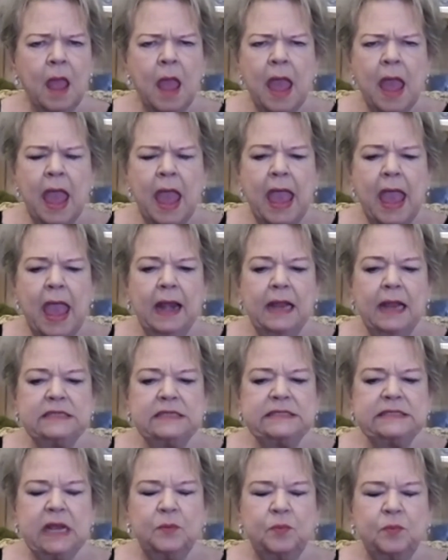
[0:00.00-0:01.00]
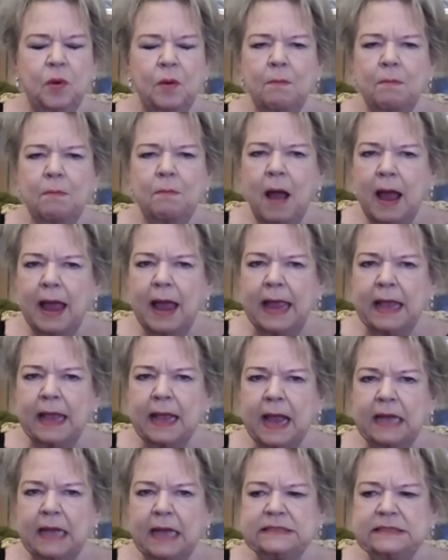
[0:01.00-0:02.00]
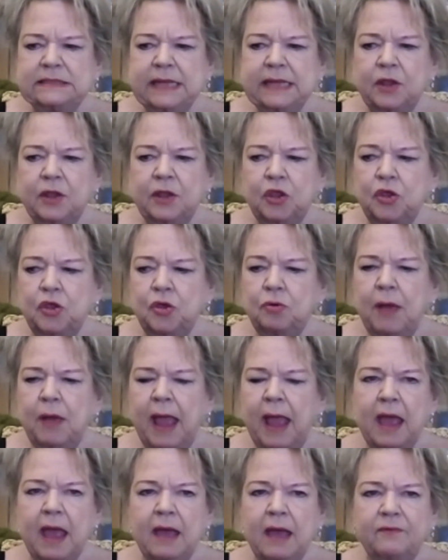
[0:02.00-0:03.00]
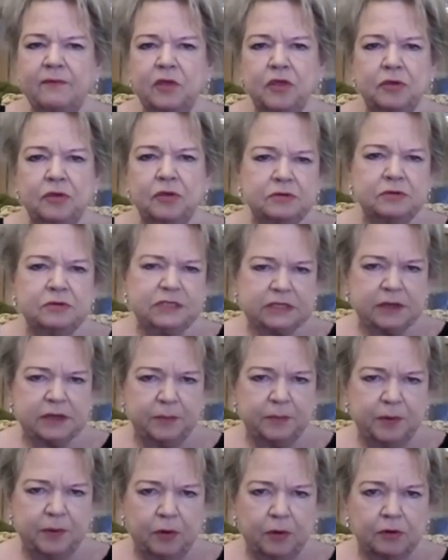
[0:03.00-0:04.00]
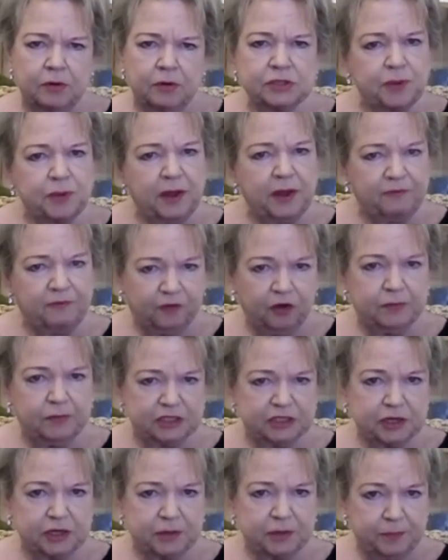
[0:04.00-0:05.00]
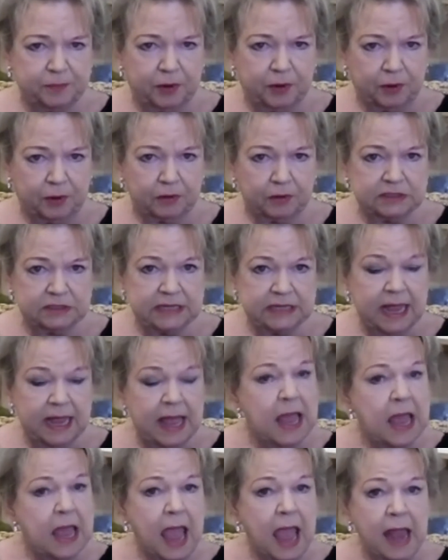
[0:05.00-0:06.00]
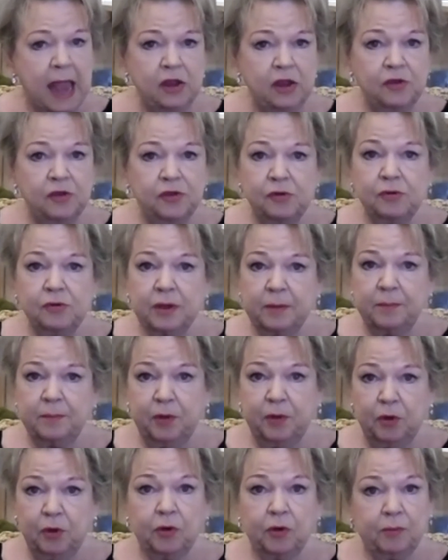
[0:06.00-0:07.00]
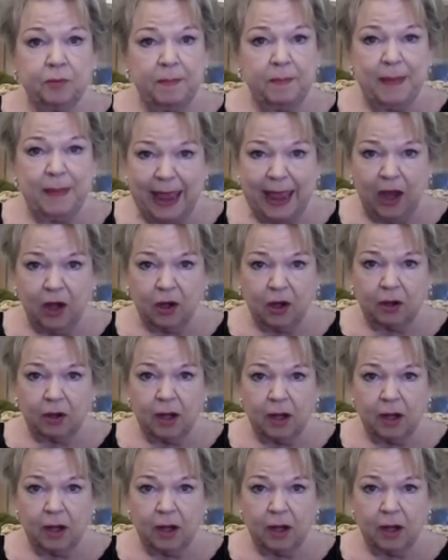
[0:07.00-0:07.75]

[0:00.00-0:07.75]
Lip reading: And I said, well, Mike, I said, you have used computers, refurbished computers, and you do computer repair.